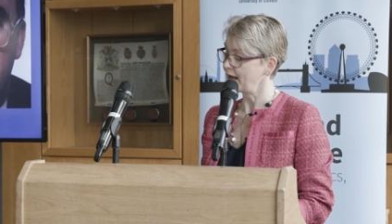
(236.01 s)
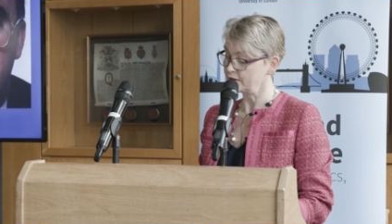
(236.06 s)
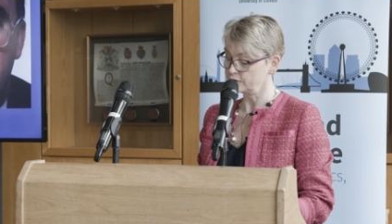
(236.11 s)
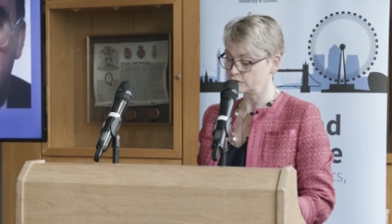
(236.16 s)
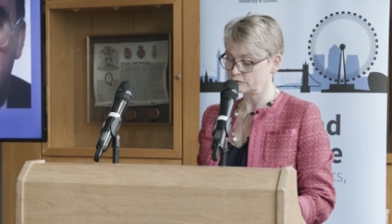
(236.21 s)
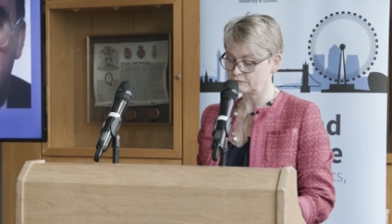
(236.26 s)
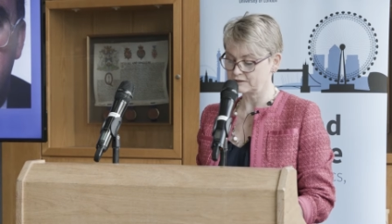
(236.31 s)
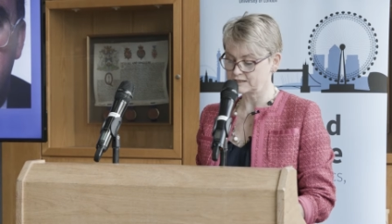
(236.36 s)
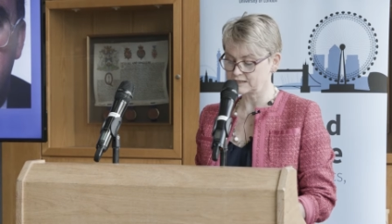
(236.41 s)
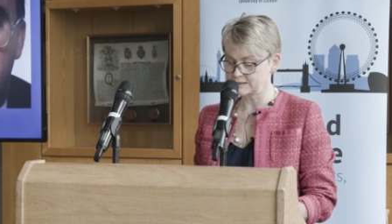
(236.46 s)

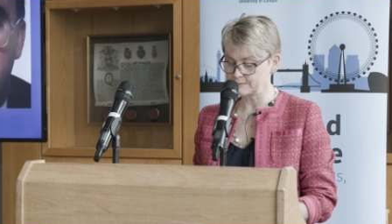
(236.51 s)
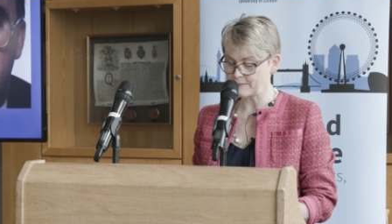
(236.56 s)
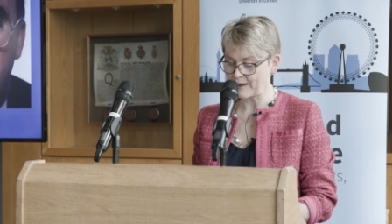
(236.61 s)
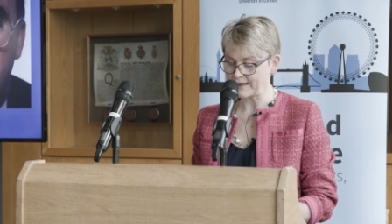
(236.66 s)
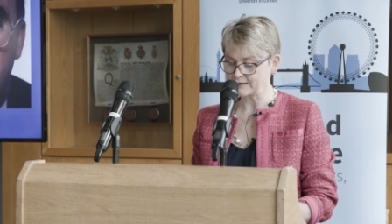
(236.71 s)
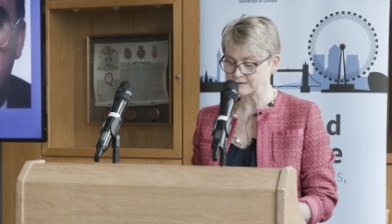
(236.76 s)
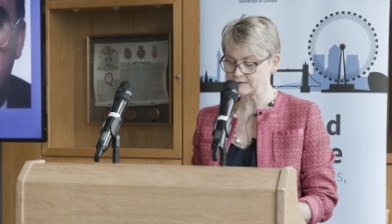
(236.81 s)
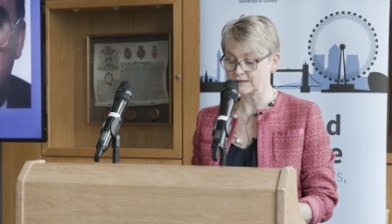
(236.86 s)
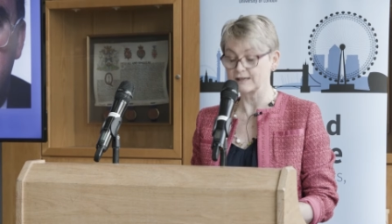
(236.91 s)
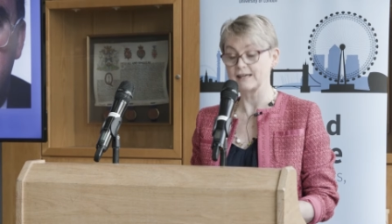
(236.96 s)
and the
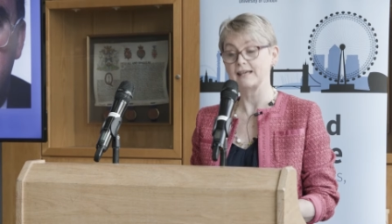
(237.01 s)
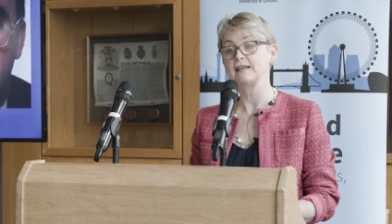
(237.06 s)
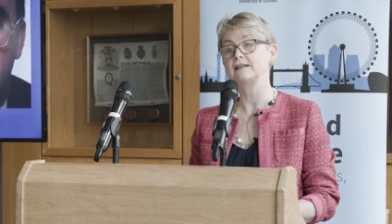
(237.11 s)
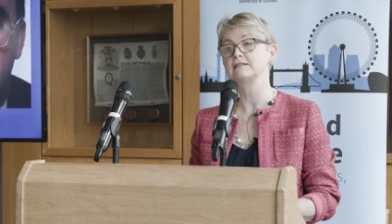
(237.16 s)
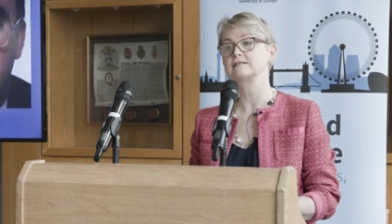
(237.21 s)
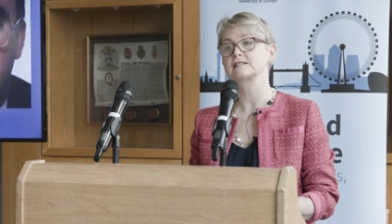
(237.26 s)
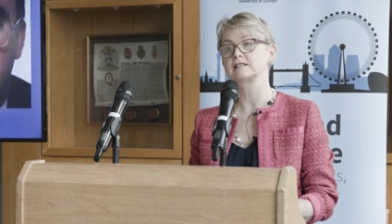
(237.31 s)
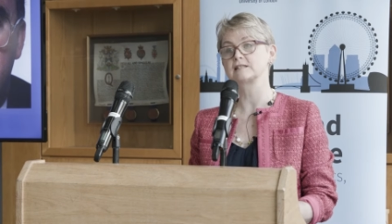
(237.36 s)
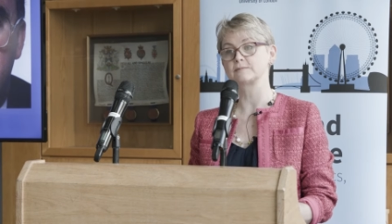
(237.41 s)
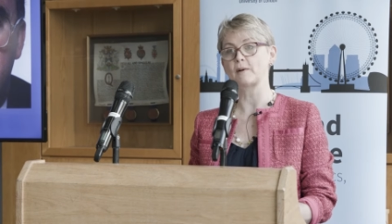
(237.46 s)
respect that
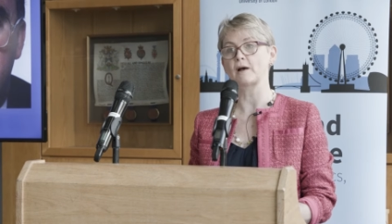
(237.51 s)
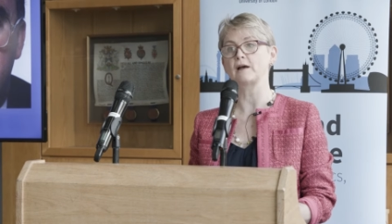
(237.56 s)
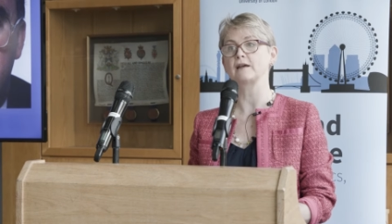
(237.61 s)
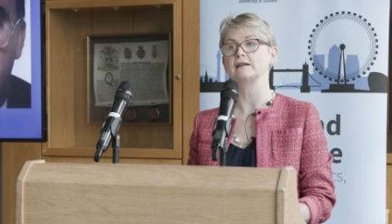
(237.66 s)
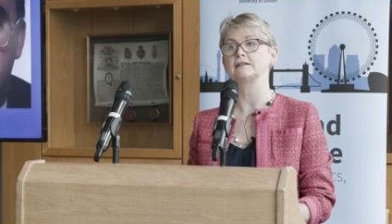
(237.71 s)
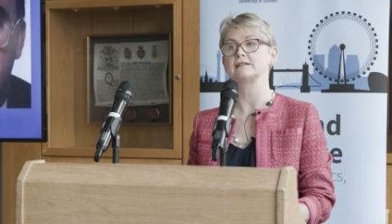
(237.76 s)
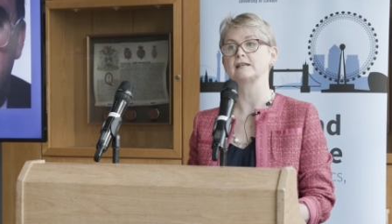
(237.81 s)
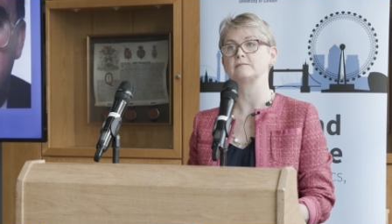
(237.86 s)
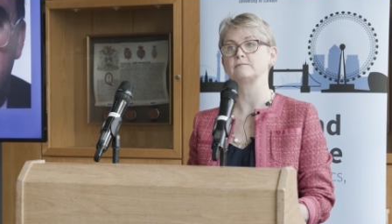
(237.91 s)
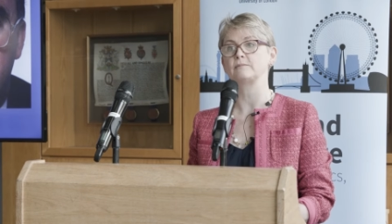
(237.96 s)
he
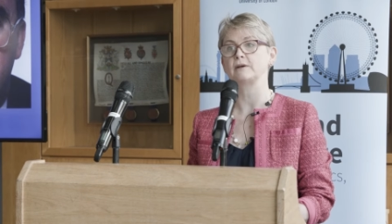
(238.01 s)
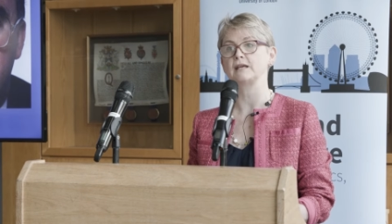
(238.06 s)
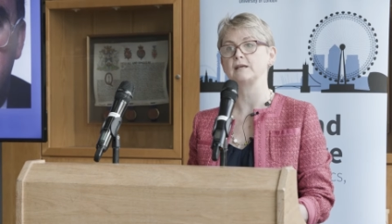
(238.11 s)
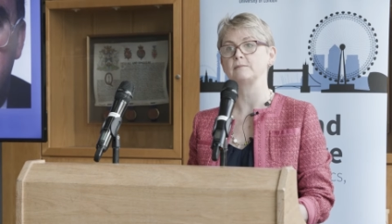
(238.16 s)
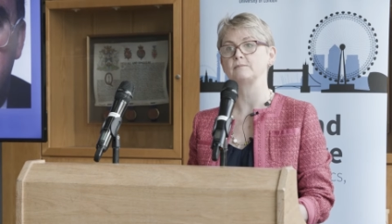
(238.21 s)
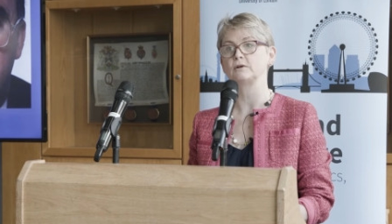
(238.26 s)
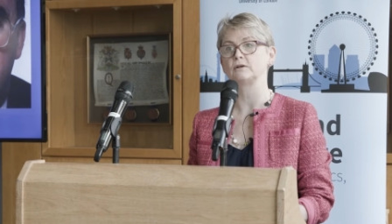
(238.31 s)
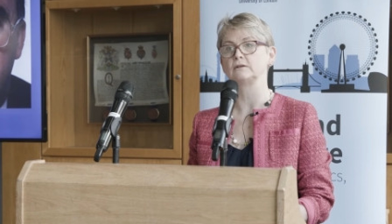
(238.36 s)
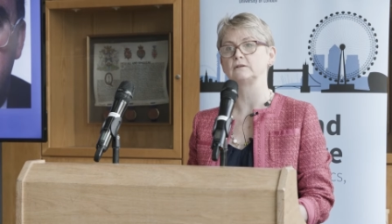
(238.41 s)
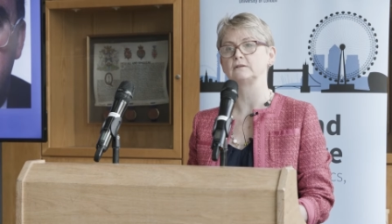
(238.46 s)
inspired in
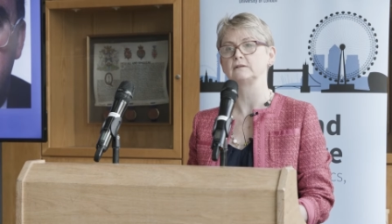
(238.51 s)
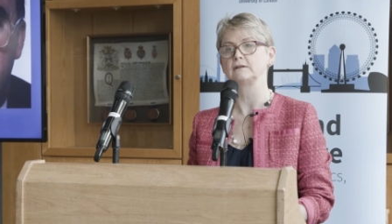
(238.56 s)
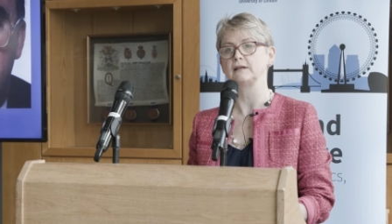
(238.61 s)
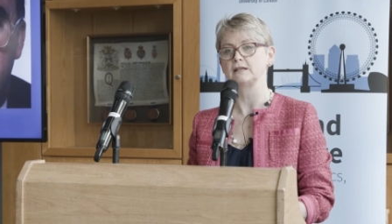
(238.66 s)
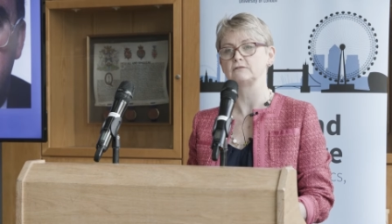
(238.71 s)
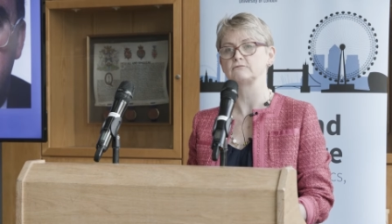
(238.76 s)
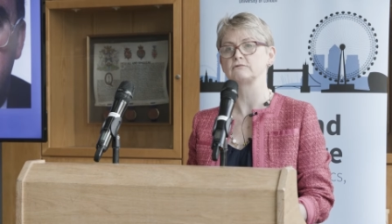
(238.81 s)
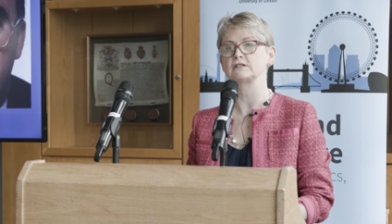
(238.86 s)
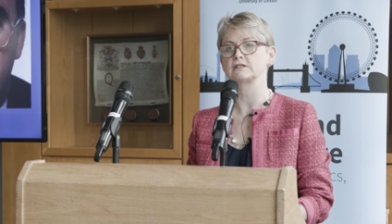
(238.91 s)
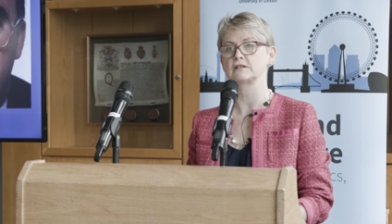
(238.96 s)
people
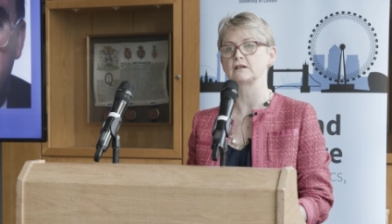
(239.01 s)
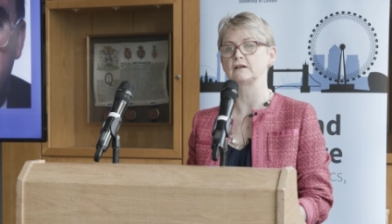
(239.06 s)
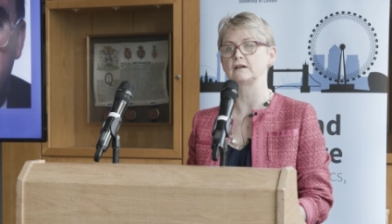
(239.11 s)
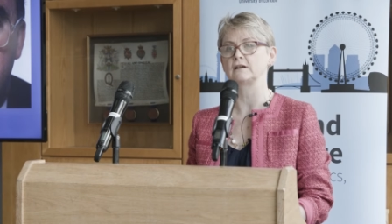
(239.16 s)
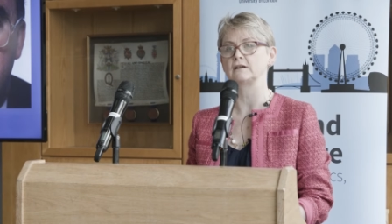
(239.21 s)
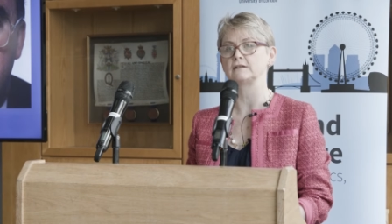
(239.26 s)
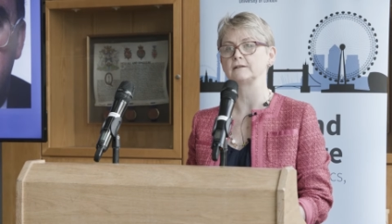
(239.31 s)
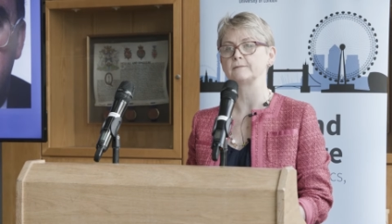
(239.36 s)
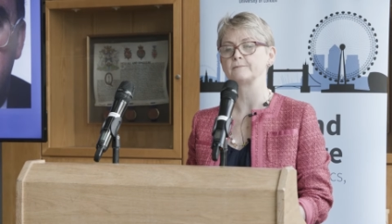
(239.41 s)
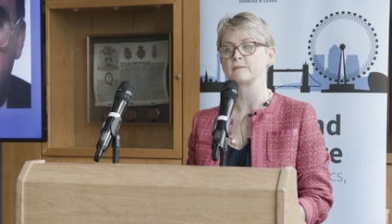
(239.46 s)
in
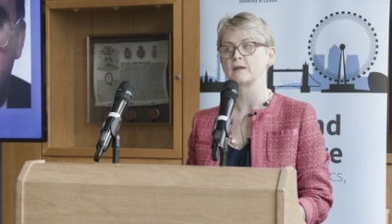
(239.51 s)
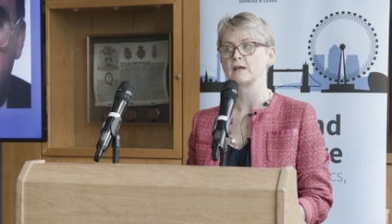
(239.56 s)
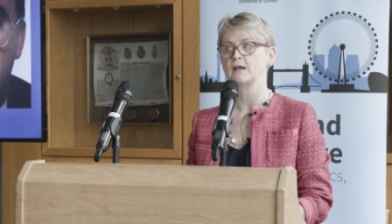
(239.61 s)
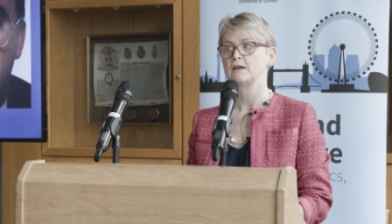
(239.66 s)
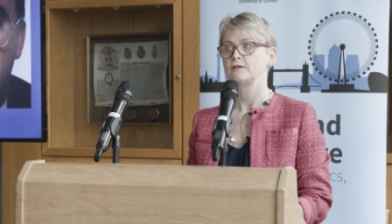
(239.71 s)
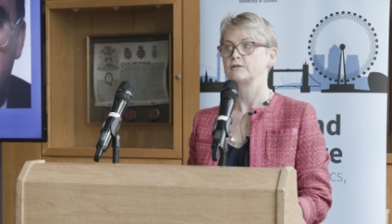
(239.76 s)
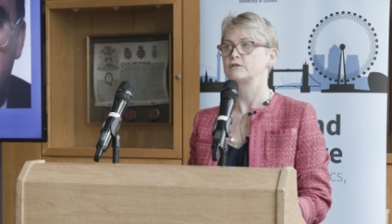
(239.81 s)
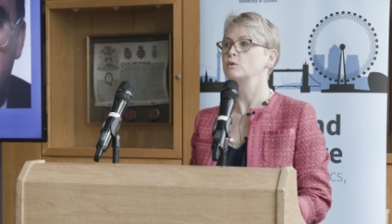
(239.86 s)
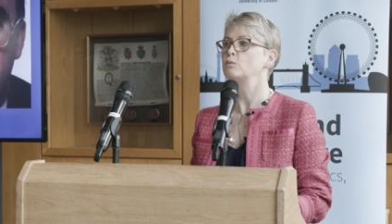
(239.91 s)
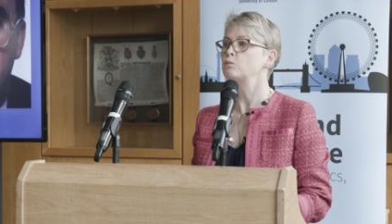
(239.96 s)
return
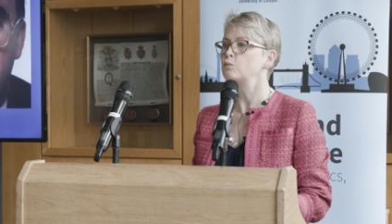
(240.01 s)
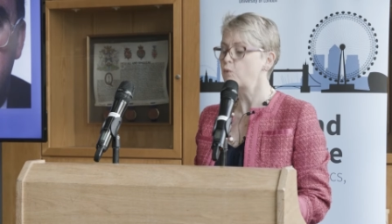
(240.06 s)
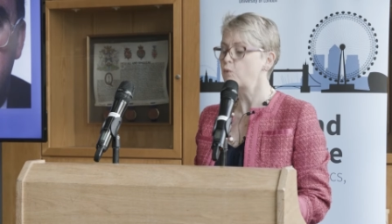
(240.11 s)
the